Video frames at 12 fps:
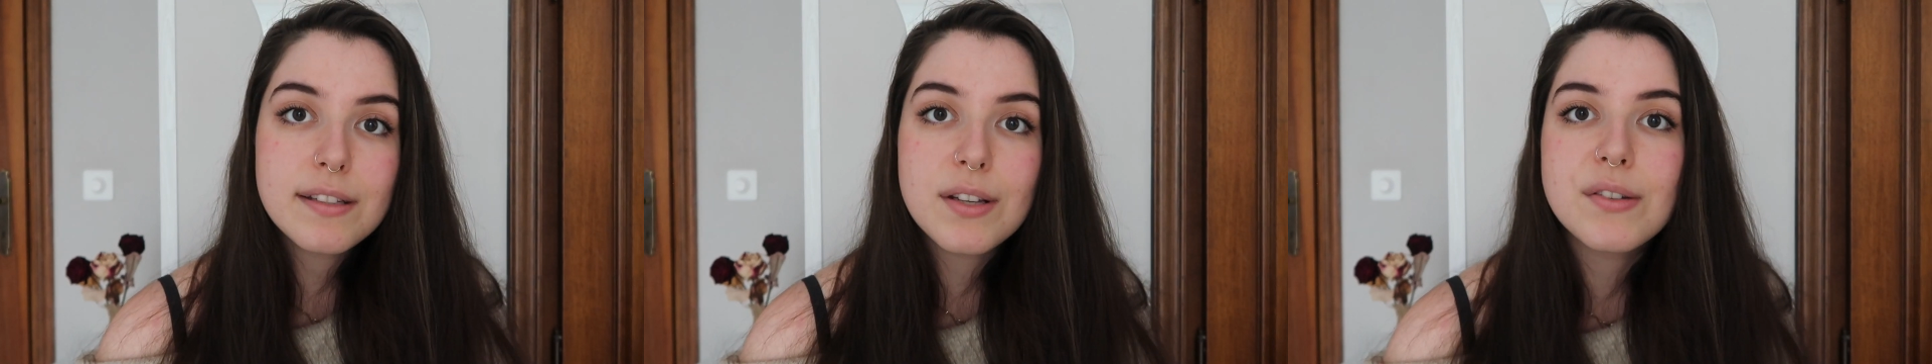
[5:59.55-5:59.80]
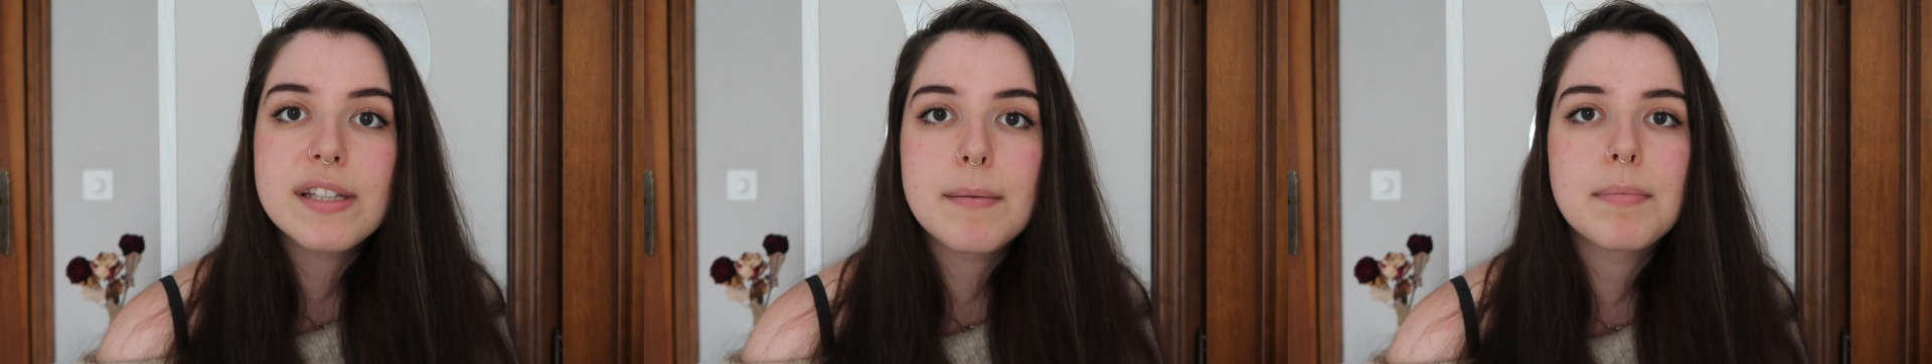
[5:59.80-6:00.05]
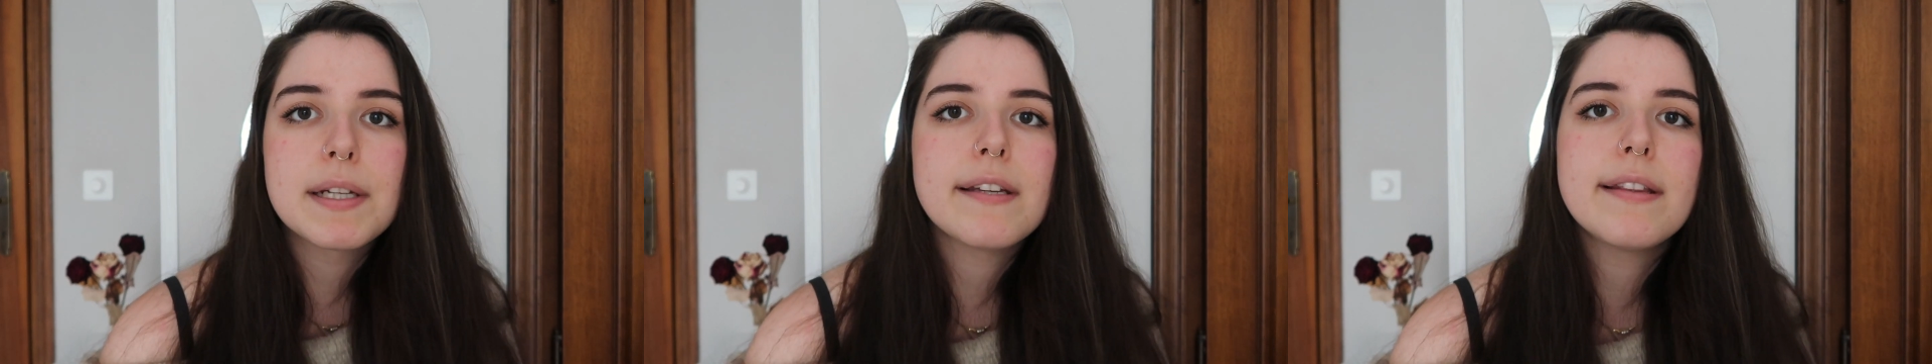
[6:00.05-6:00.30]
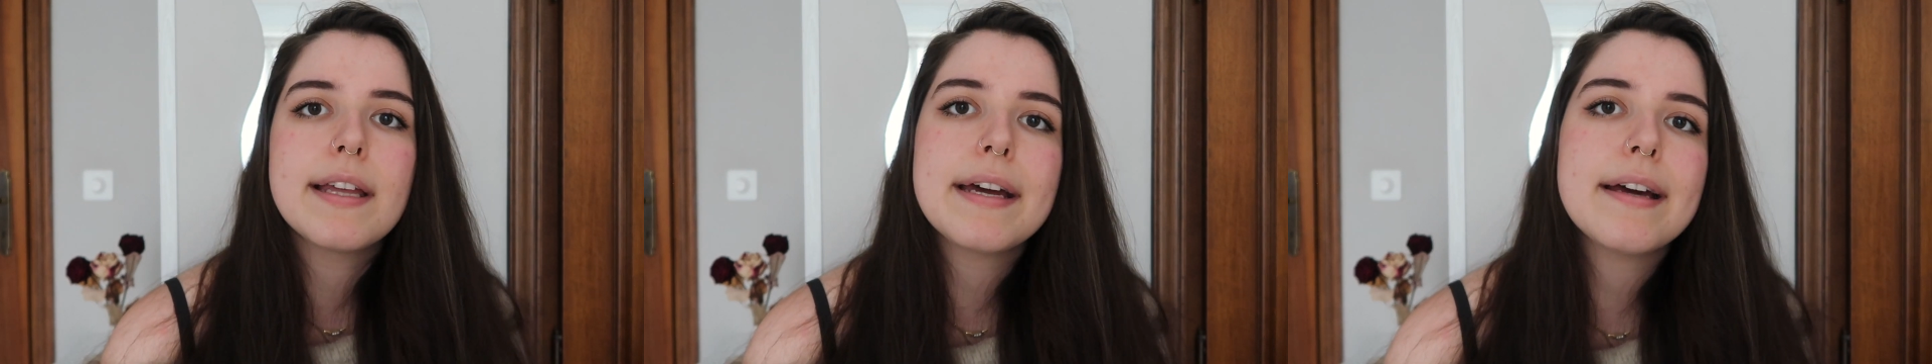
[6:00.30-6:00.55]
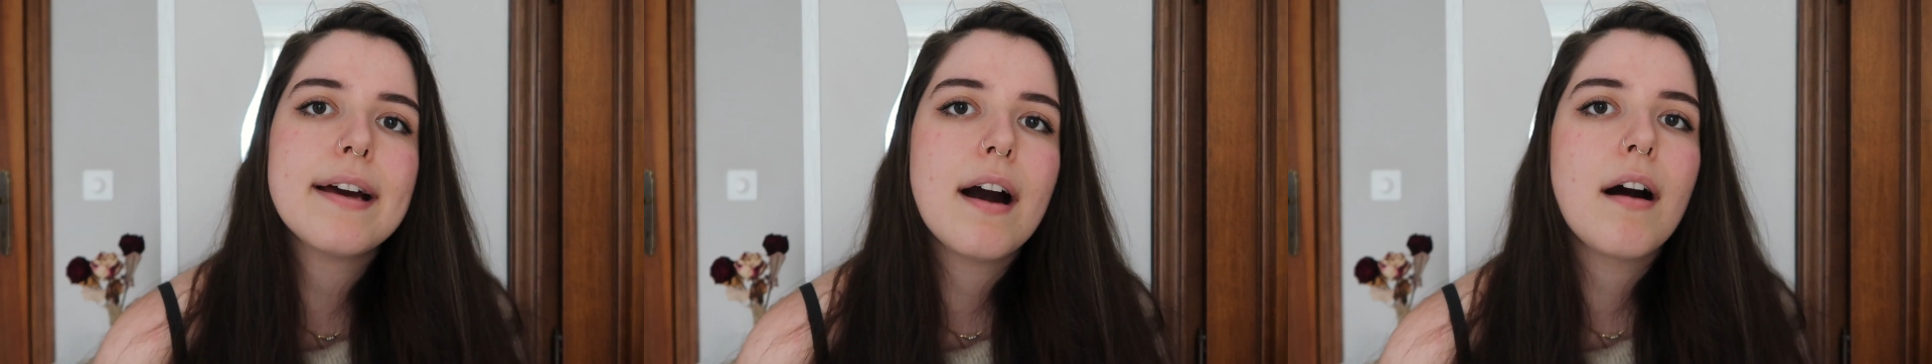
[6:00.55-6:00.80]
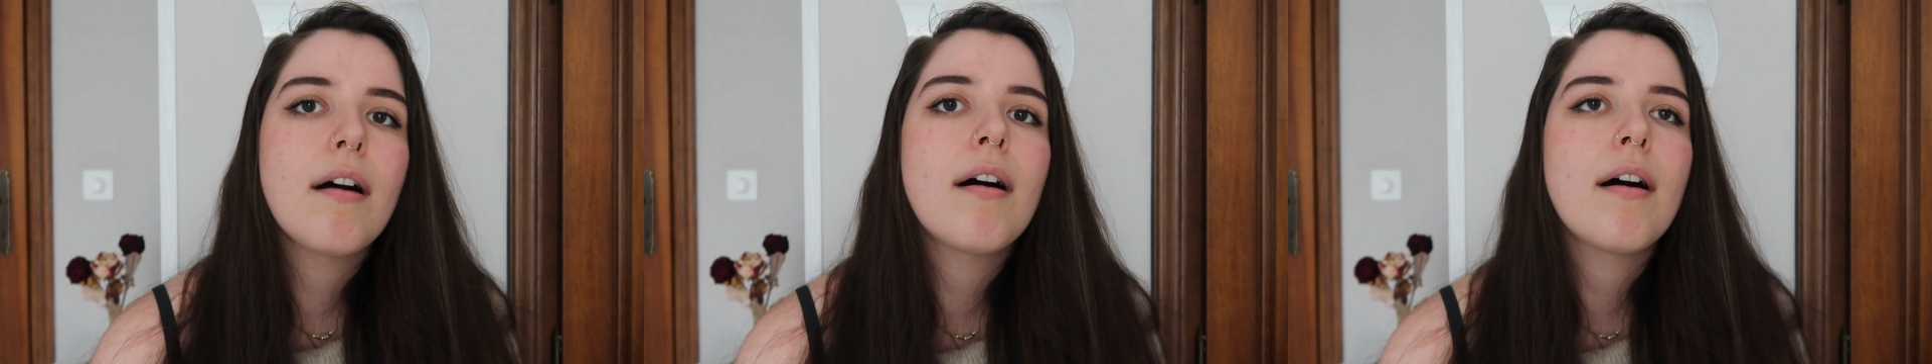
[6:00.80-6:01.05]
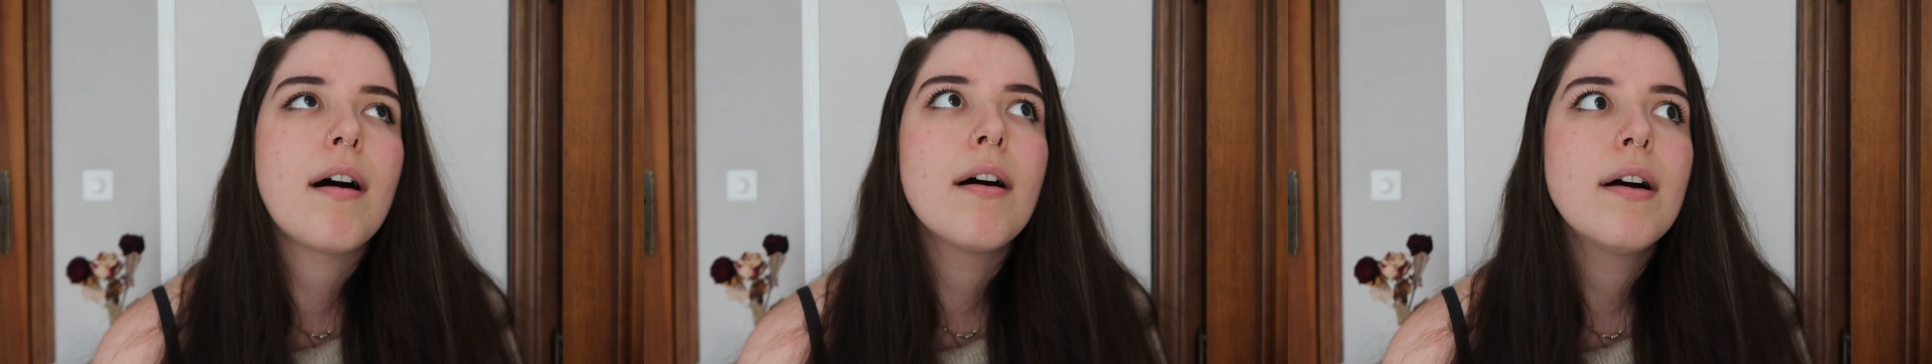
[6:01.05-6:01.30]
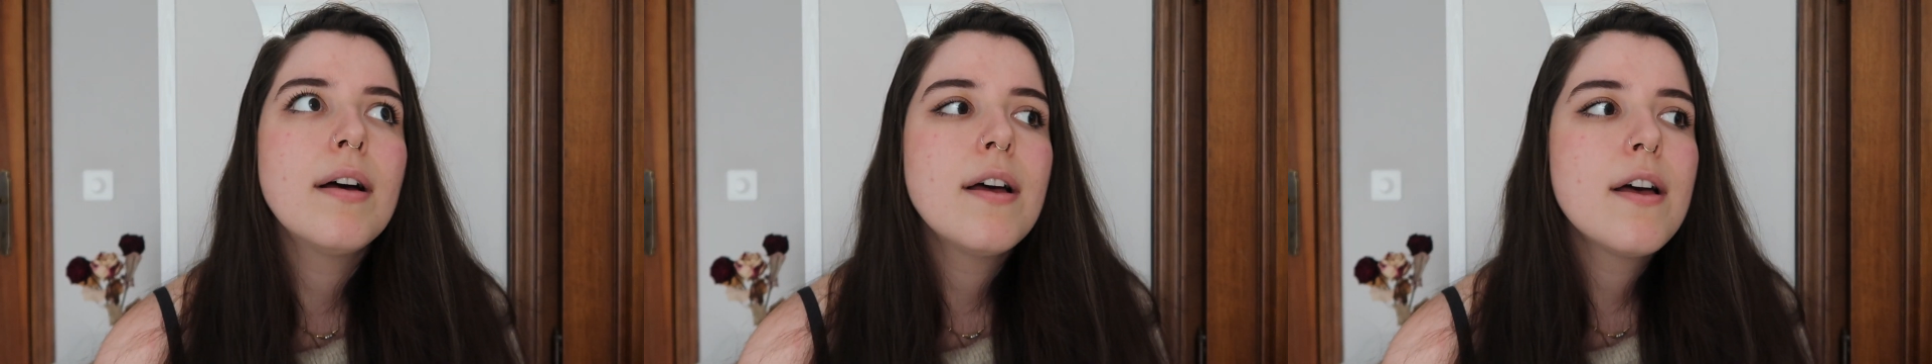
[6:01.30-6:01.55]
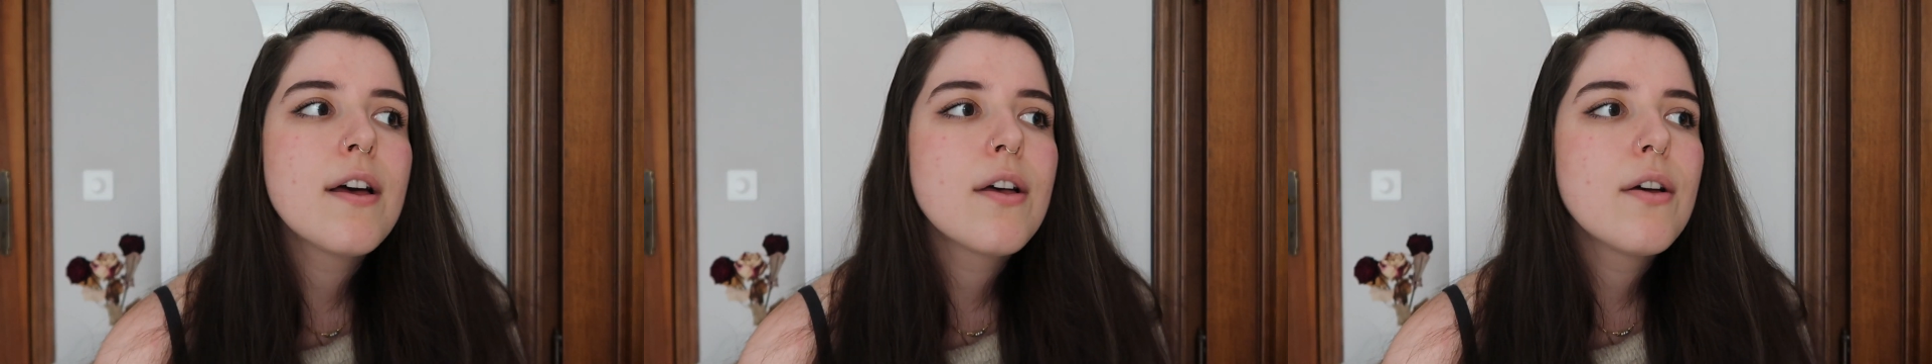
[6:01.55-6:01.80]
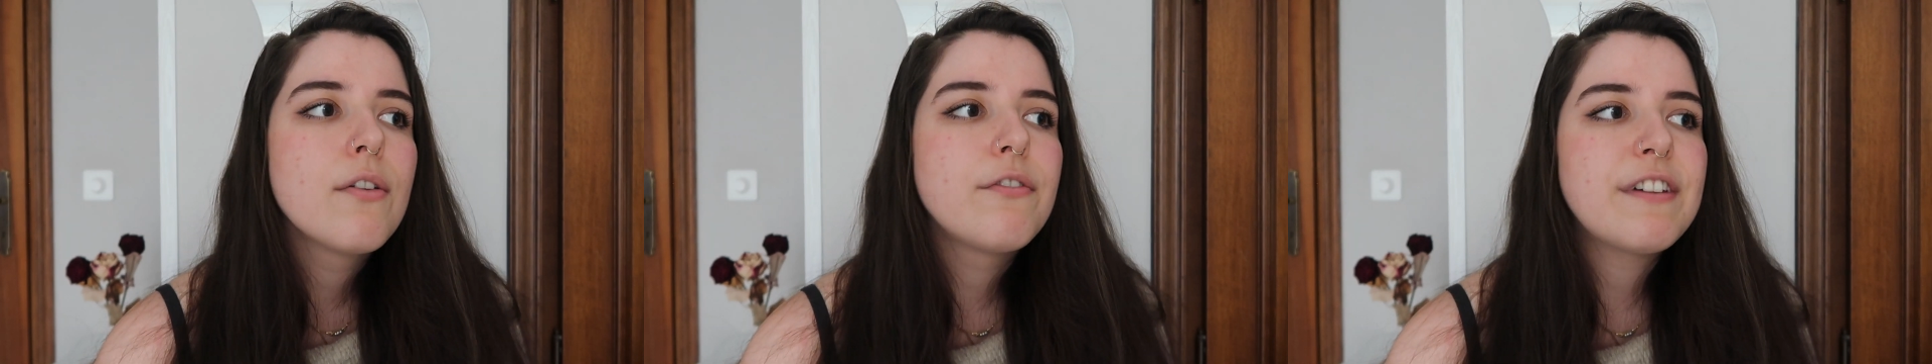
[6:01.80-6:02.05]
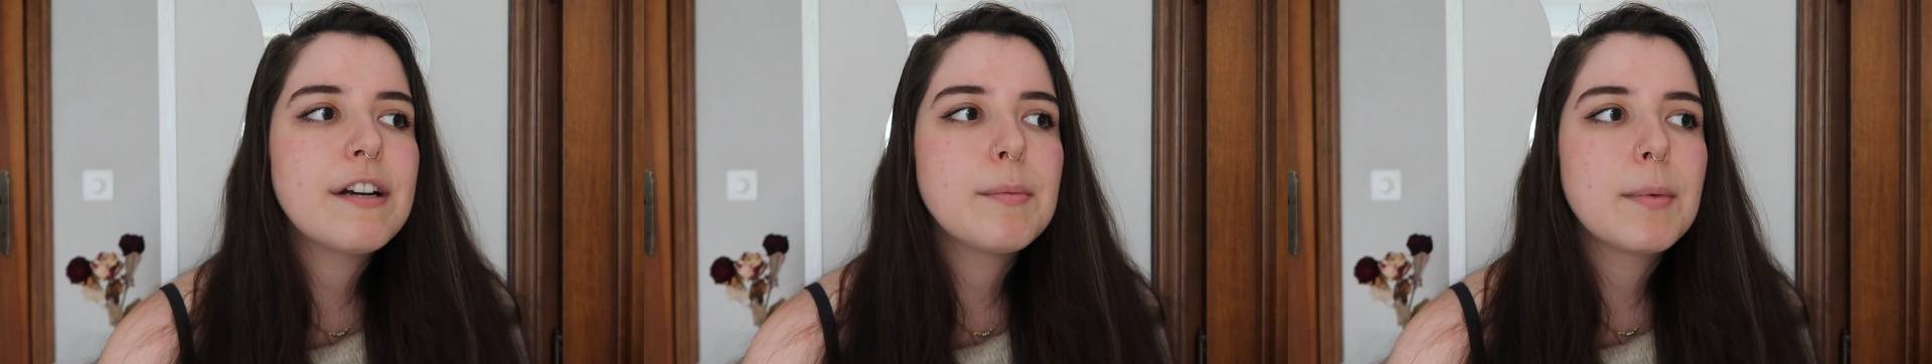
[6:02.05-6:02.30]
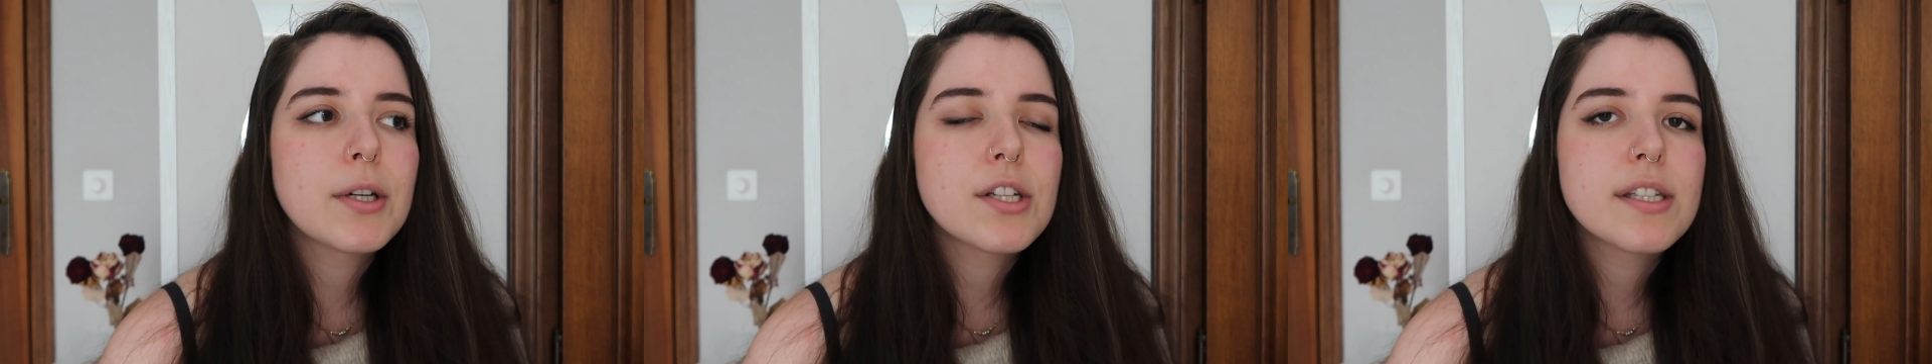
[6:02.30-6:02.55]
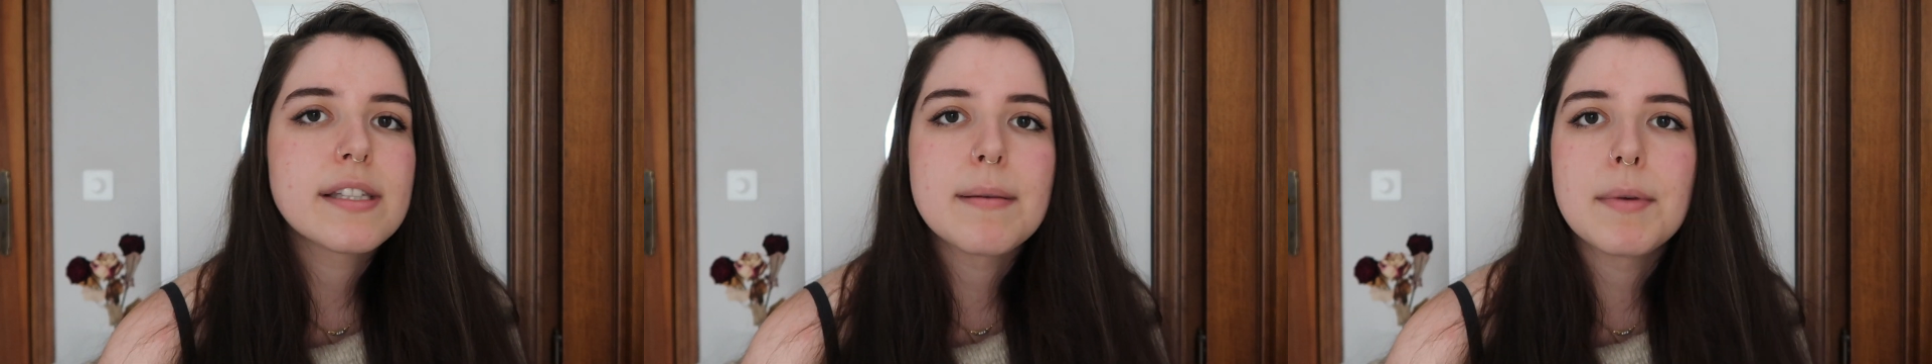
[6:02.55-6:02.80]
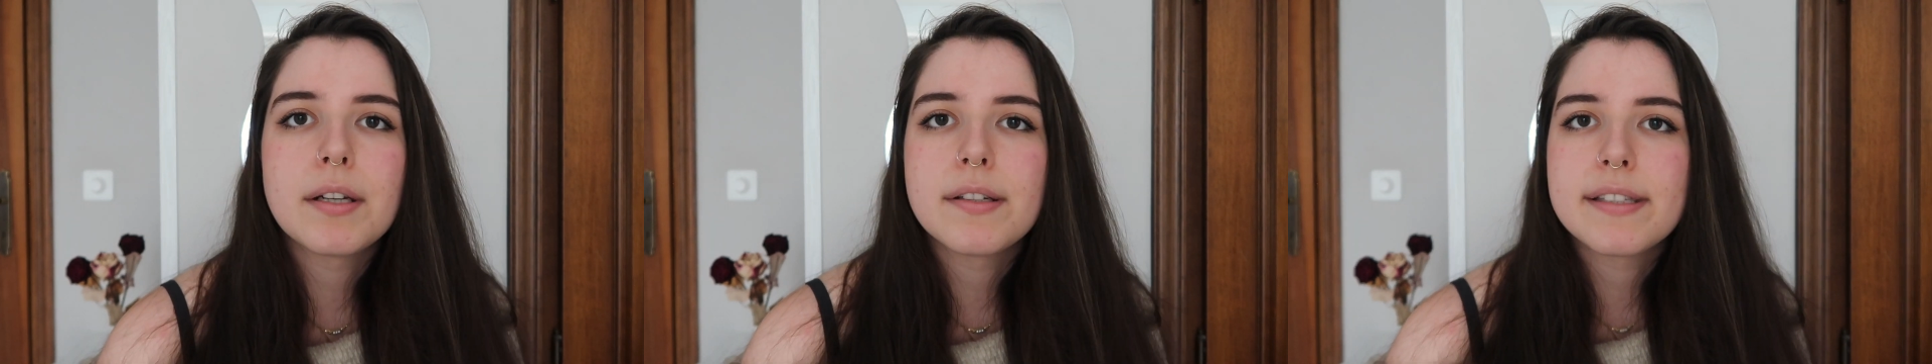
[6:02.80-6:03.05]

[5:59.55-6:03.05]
So simply they are very much similar